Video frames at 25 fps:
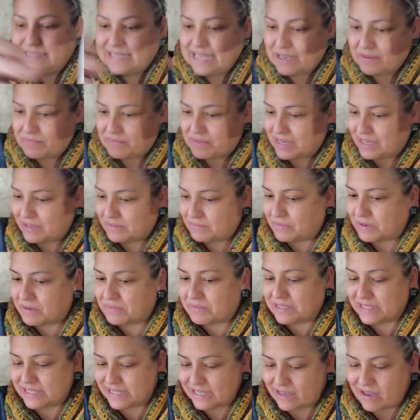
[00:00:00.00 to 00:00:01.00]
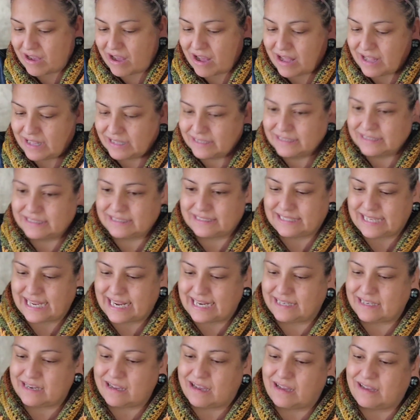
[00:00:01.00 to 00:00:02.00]
What was it called?
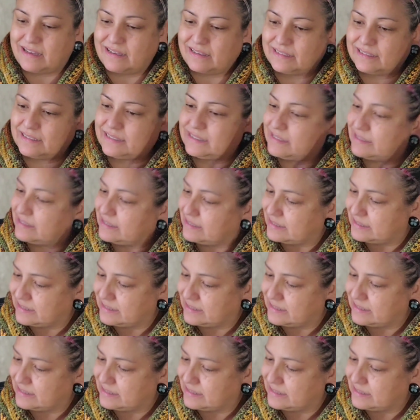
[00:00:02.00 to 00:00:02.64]
Ding dong.